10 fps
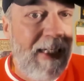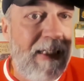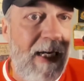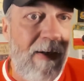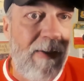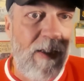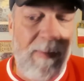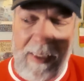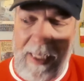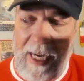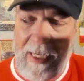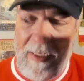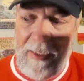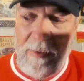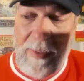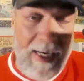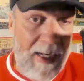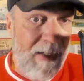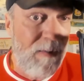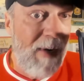terrorism in Canada. We had
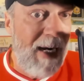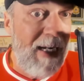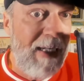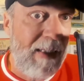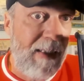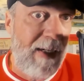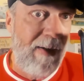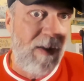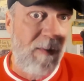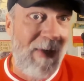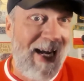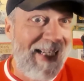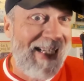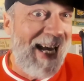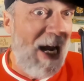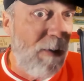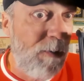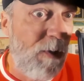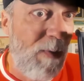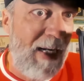Iranian terrorism. We had
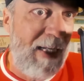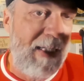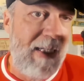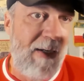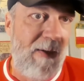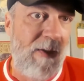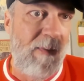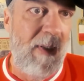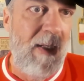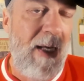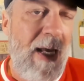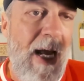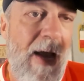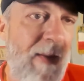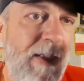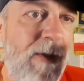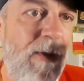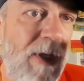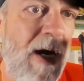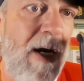counter-Iranian terrorism. And the list
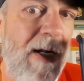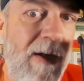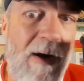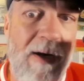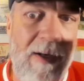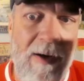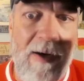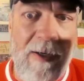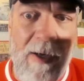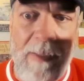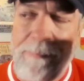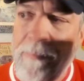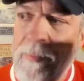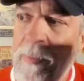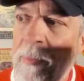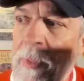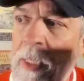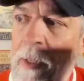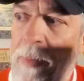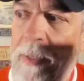goes on and on and on and on.
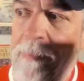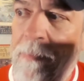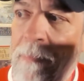But